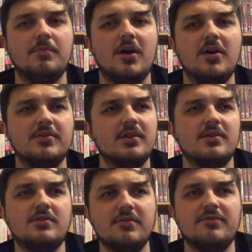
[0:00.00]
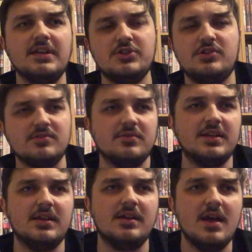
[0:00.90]
the villages on
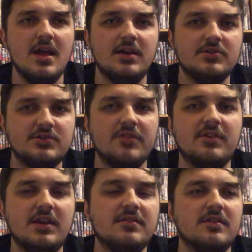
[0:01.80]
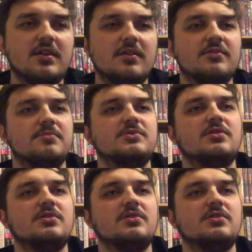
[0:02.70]
the southern end of the kingdom,